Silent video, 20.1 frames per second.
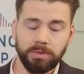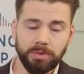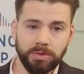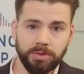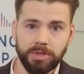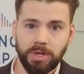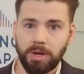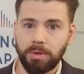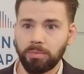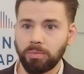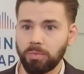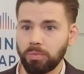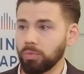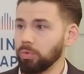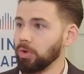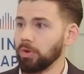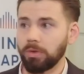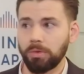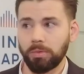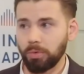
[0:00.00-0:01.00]
Some
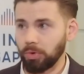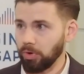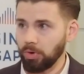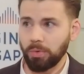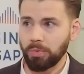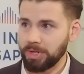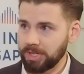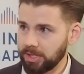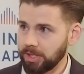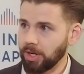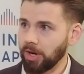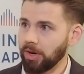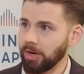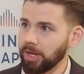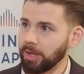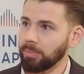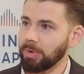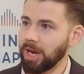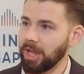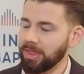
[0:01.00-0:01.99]
we're always
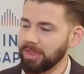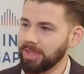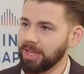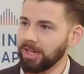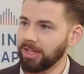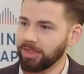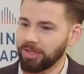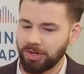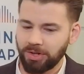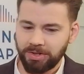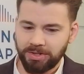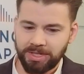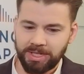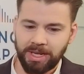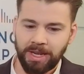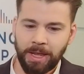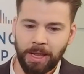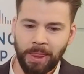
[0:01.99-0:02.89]
learning, but I think there's